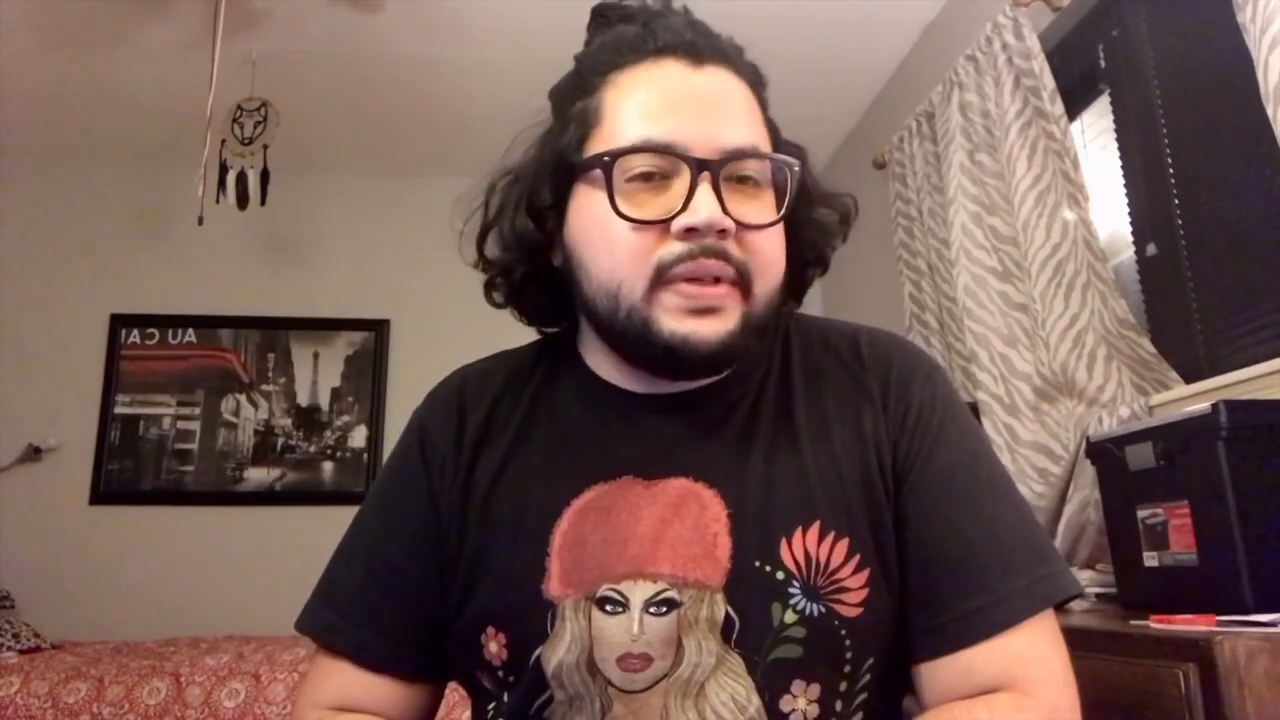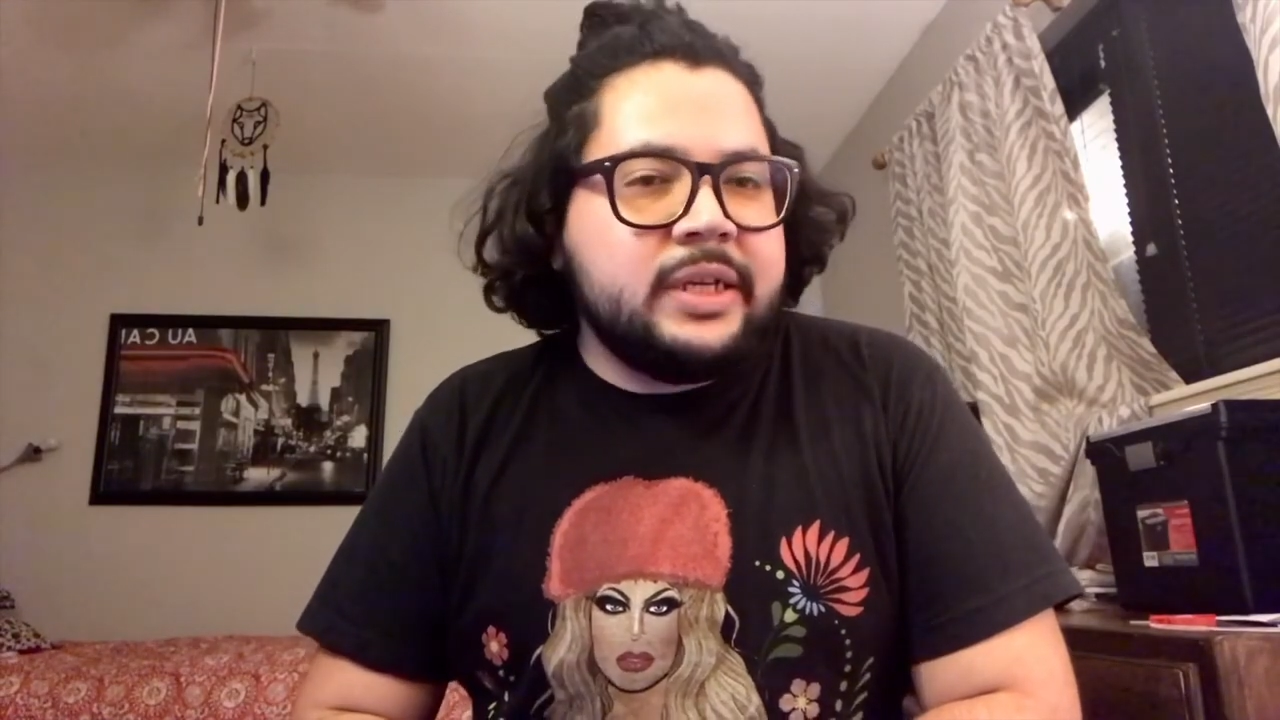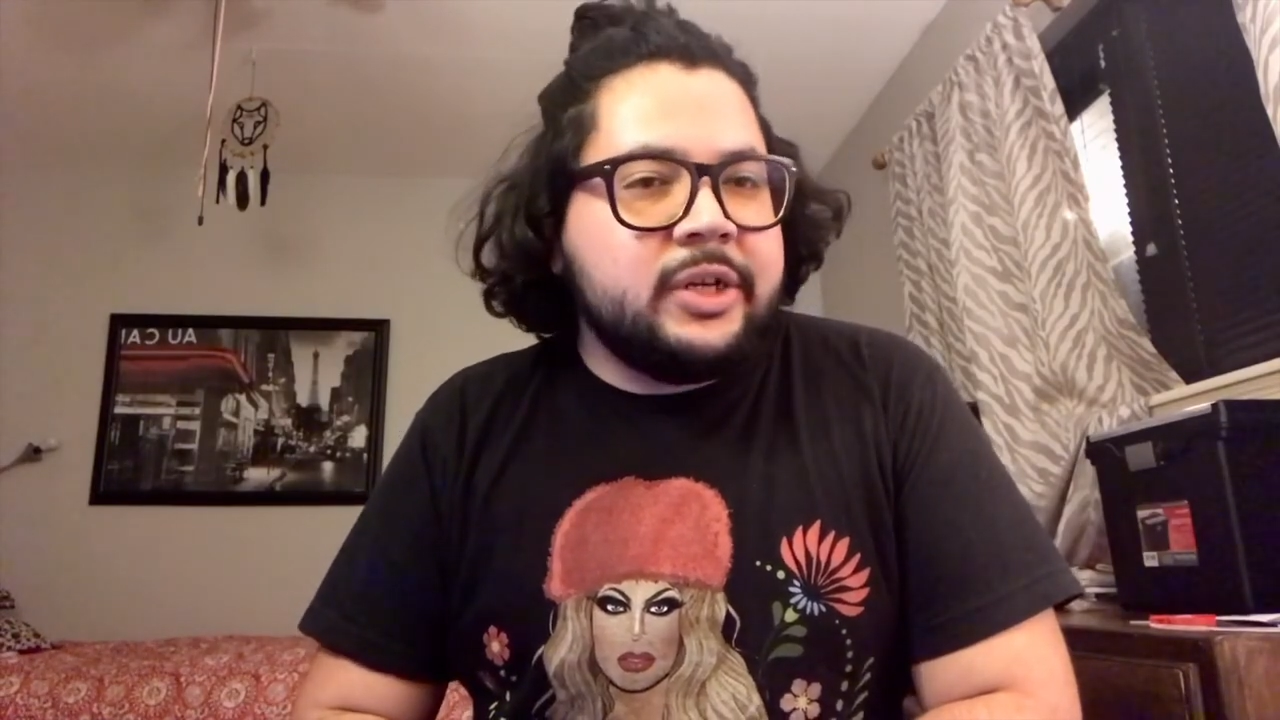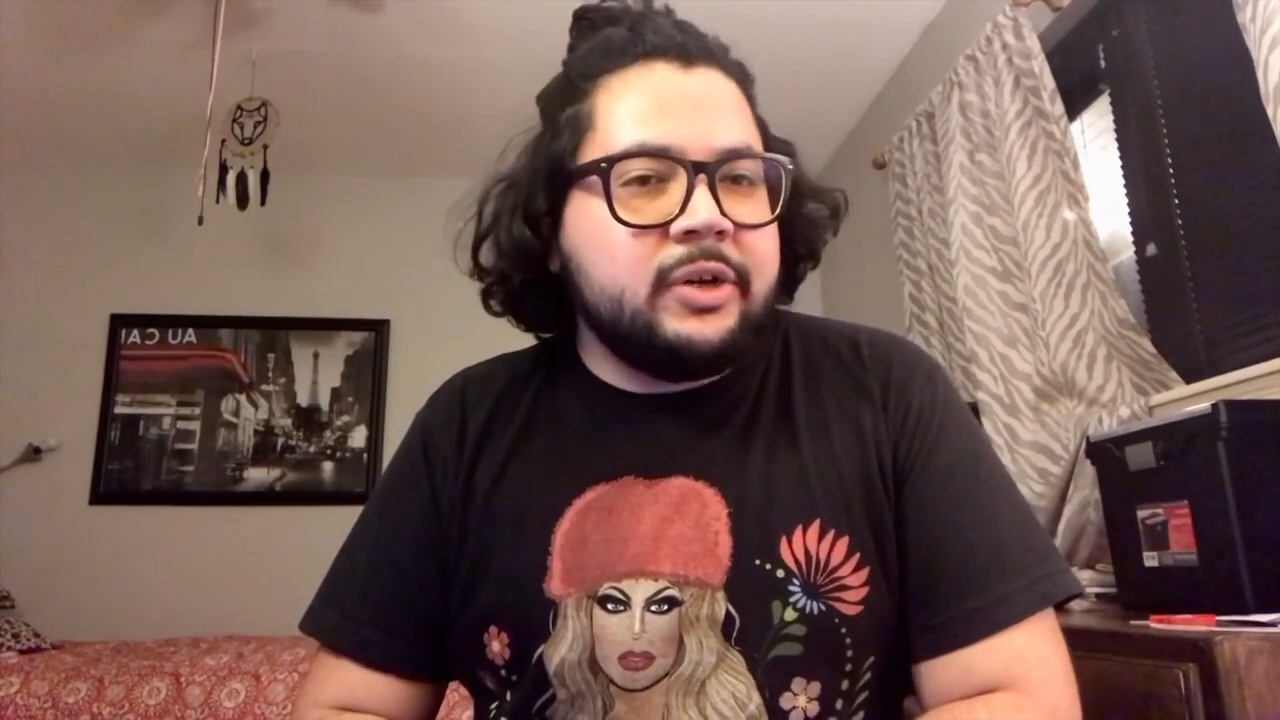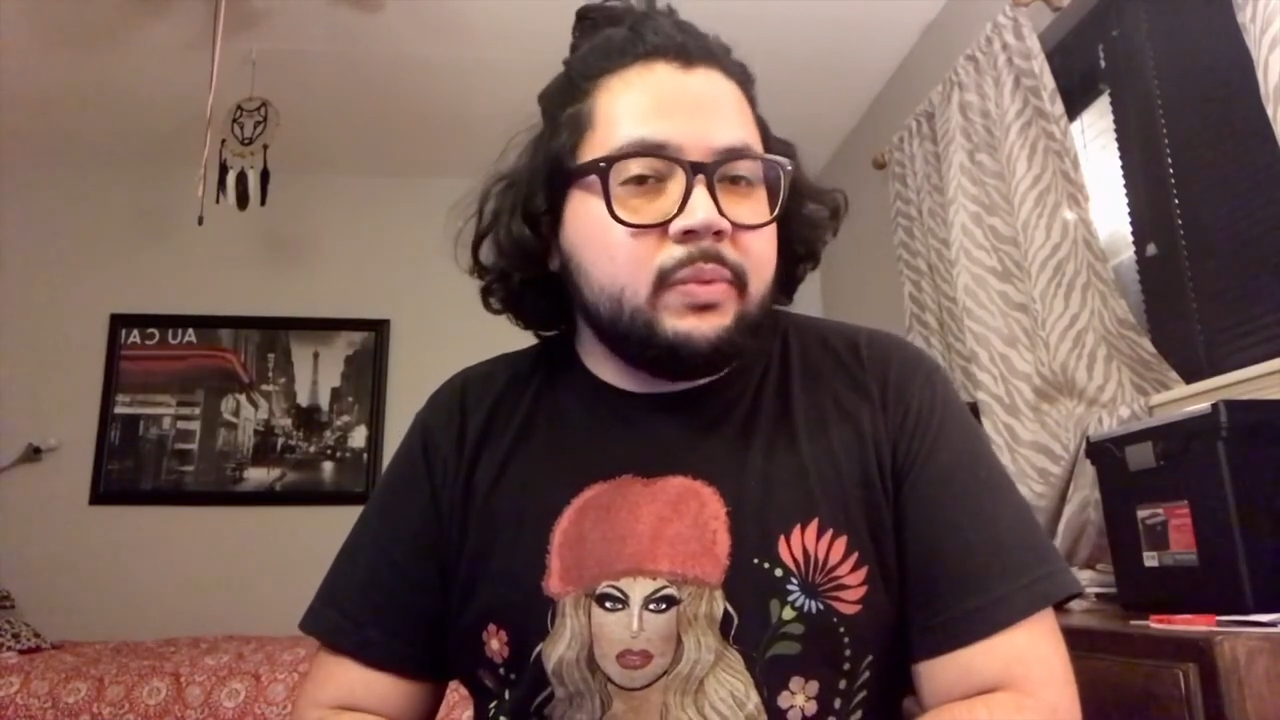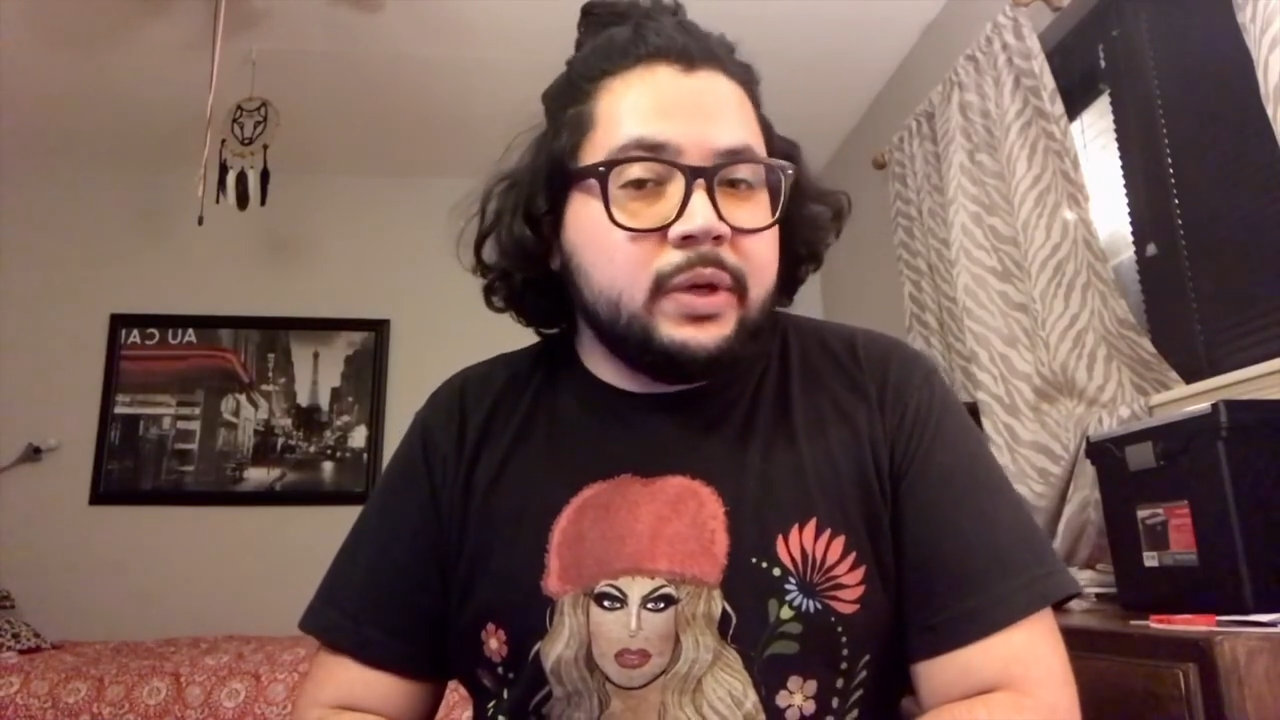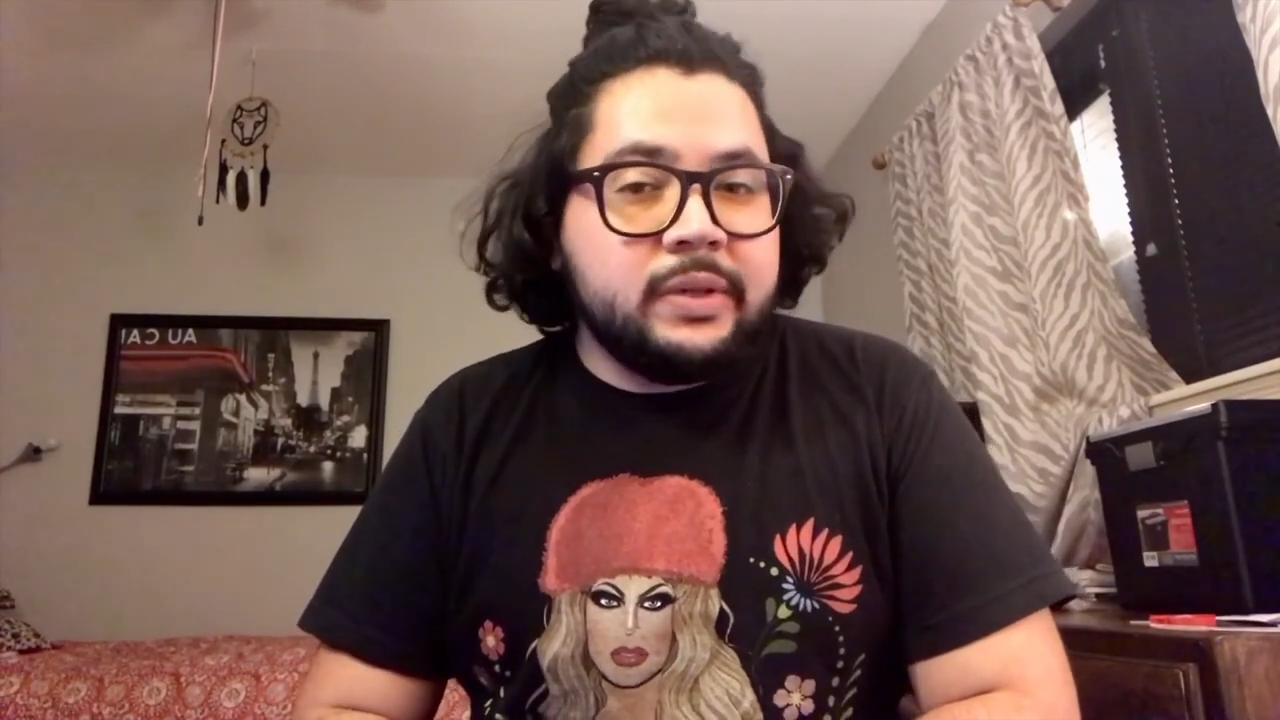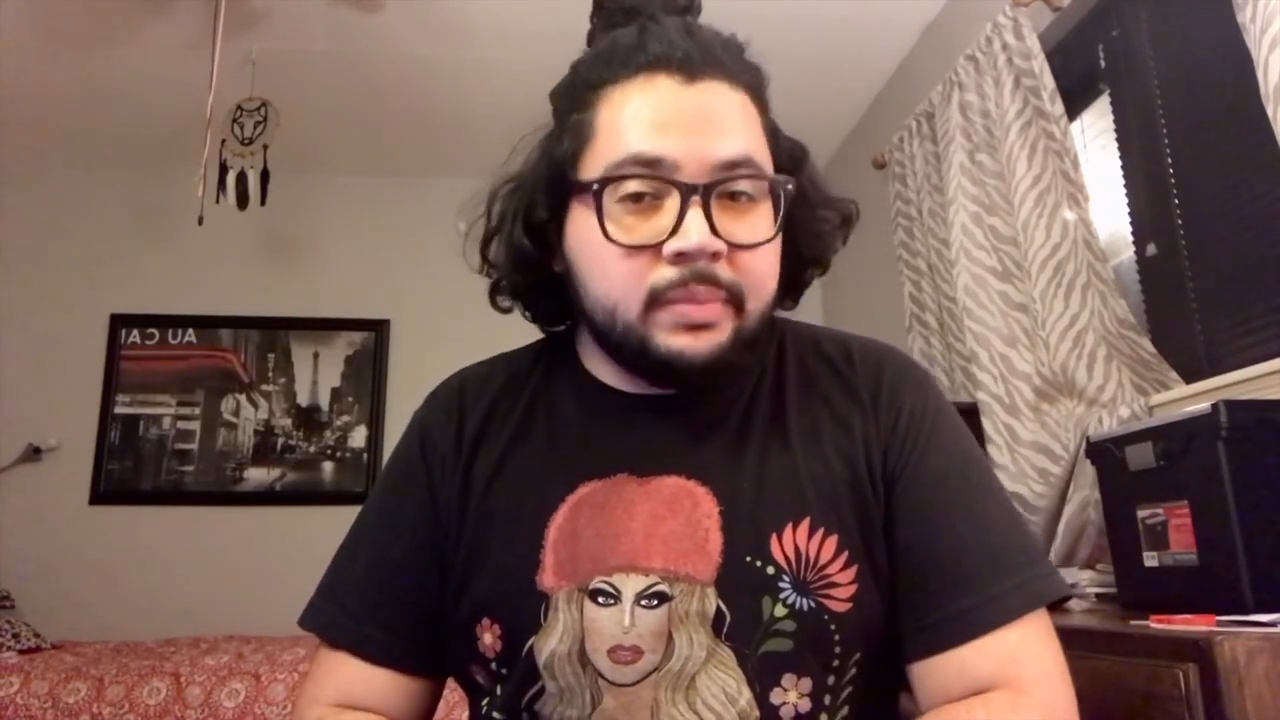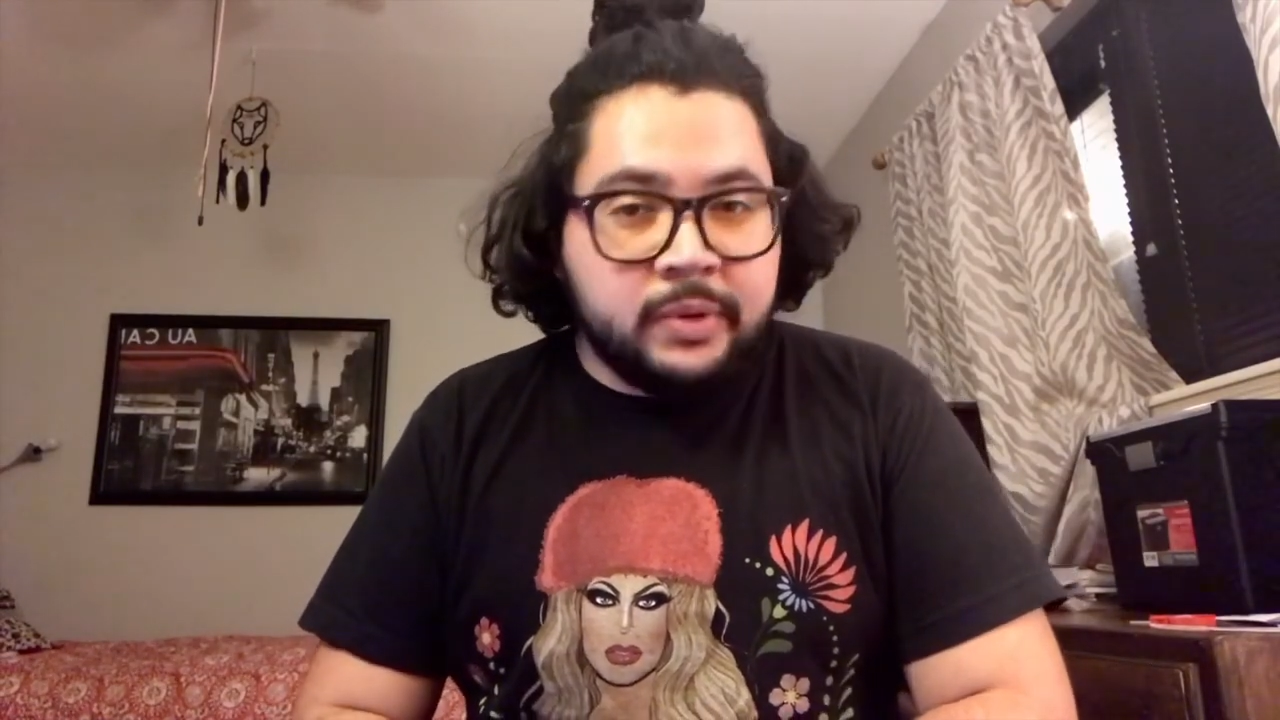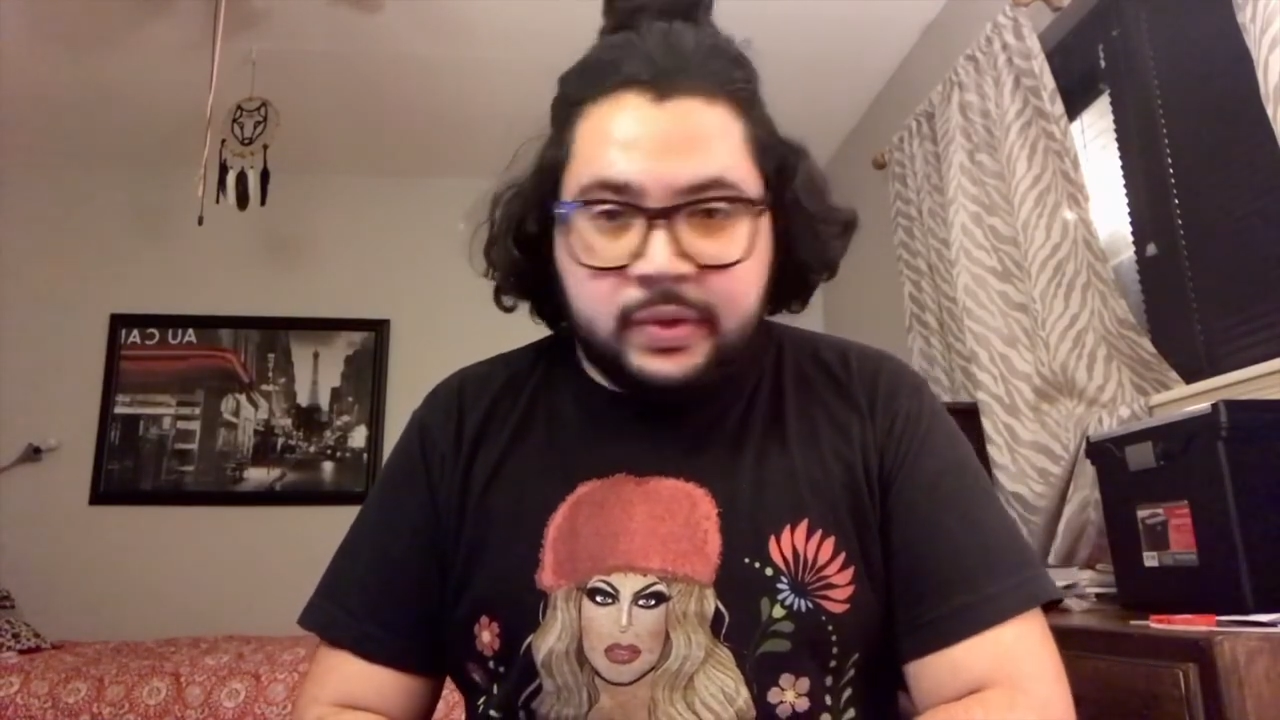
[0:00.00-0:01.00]
here was
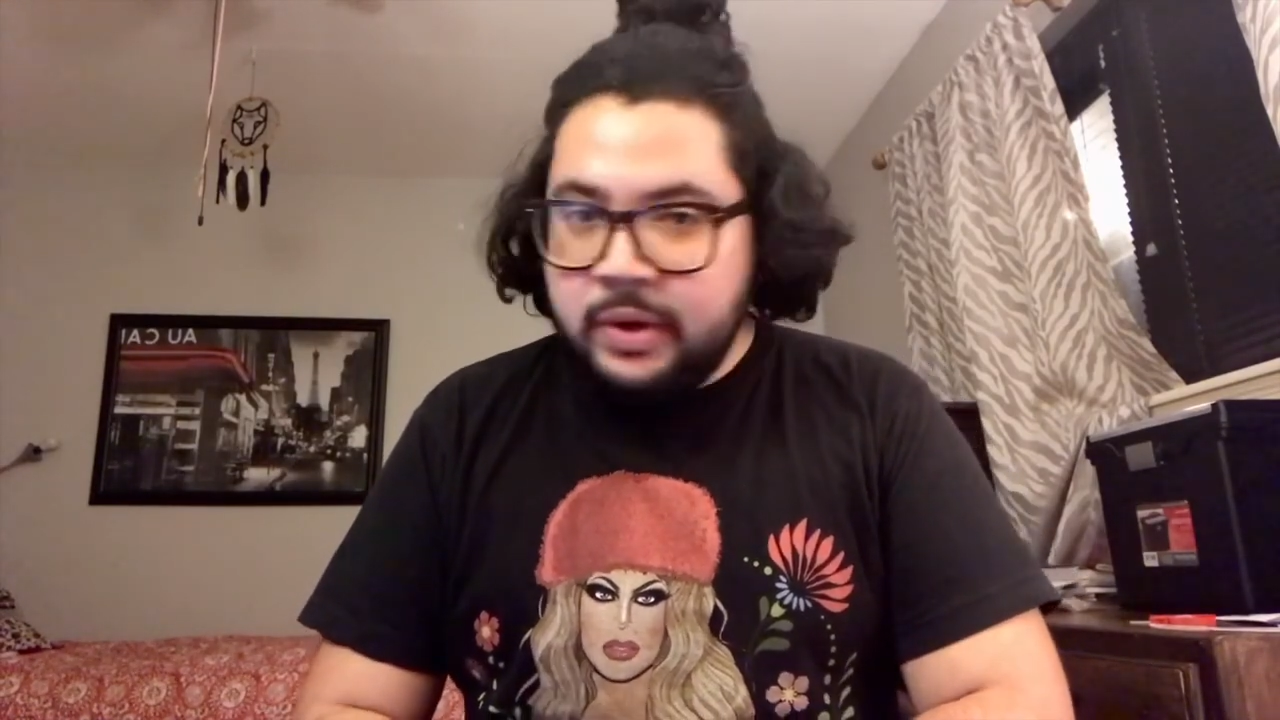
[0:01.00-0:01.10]
supposed to